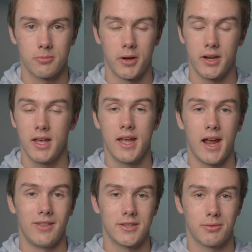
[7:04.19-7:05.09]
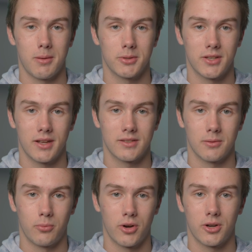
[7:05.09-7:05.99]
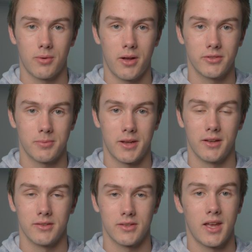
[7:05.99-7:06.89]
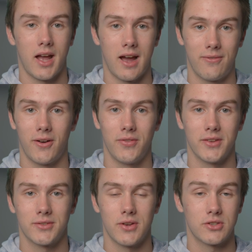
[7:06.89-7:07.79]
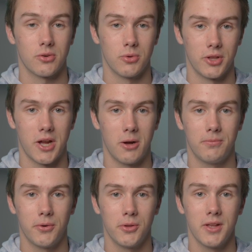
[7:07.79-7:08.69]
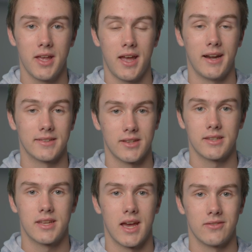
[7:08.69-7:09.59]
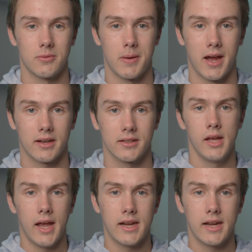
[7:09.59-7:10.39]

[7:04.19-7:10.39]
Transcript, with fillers: but at least we're able to get some workarounds because I found this feature really helpful and it's nice to have it back.